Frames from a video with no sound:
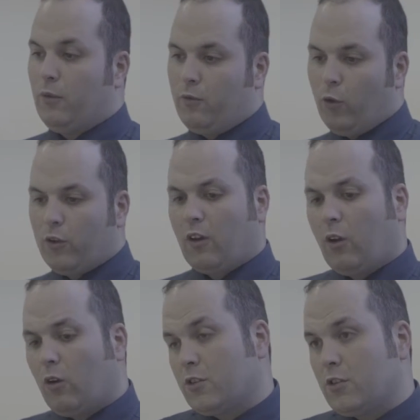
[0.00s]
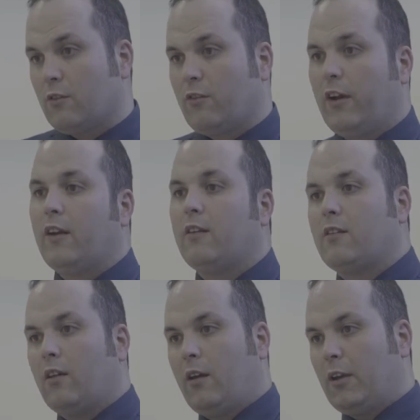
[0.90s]
we've focused a lot on student
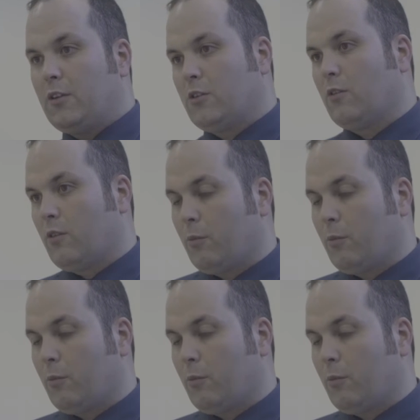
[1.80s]
finance and making sure